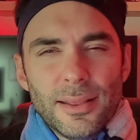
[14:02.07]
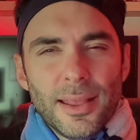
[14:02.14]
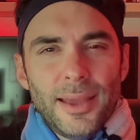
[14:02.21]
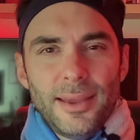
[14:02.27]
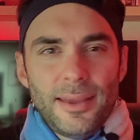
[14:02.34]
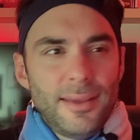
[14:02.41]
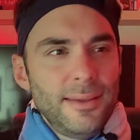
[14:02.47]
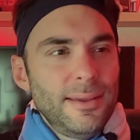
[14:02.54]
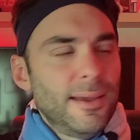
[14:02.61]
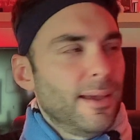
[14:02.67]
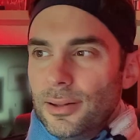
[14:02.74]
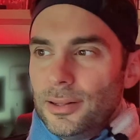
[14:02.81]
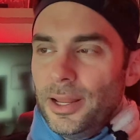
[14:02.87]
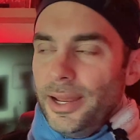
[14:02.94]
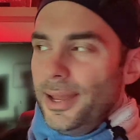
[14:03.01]

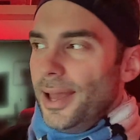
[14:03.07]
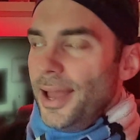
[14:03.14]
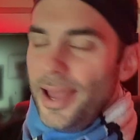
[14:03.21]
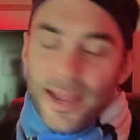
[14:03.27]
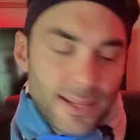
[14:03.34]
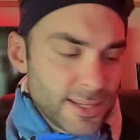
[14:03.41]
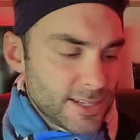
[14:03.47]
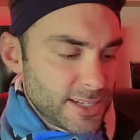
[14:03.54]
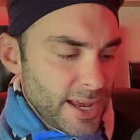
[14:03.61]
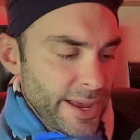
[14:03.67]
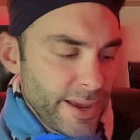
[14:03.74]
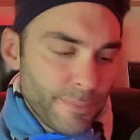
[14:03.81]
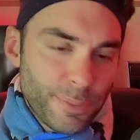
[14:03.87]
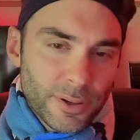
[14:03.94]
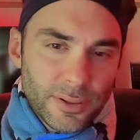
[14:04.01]
I hate to
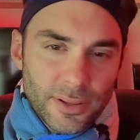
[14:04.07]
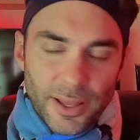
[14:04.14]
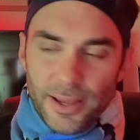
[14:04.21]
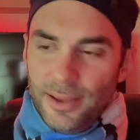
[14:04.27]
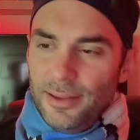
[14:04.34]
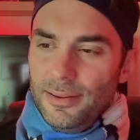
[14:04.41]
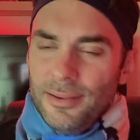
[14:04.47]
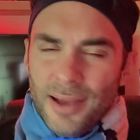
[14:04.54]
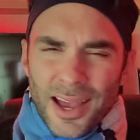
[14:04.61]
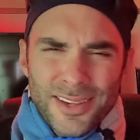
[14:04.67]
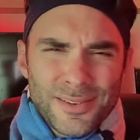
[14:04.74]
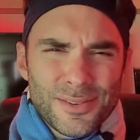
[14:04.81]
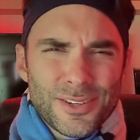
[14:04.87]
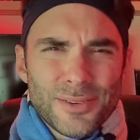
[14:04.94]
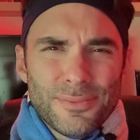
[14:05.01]
say it, but you guys
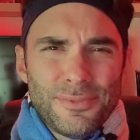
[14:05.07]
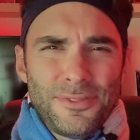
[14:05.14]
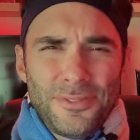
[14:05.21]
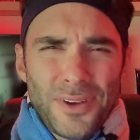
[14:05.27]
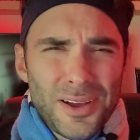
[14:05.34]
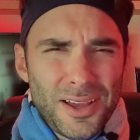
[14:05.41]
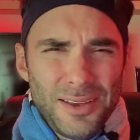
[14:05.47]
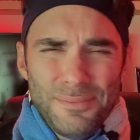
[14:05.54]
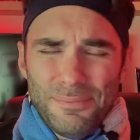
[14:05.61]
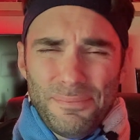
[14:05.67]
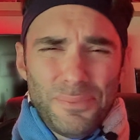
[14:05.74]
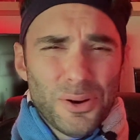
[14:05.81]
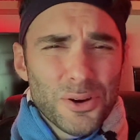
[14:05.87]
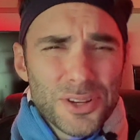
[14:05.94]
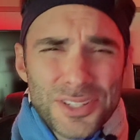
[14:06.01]
are some fucking
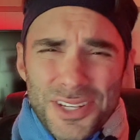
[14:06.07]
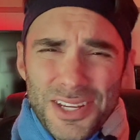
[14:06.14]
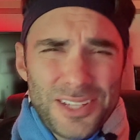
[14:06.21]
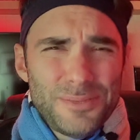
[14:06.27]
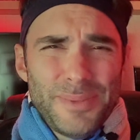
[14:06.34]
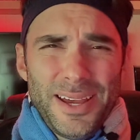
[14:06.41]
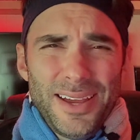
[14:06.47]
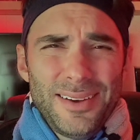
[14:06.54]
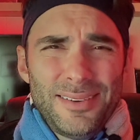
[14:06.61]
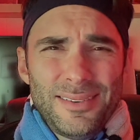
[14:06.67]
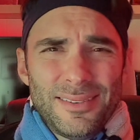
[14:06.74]
pussies, man.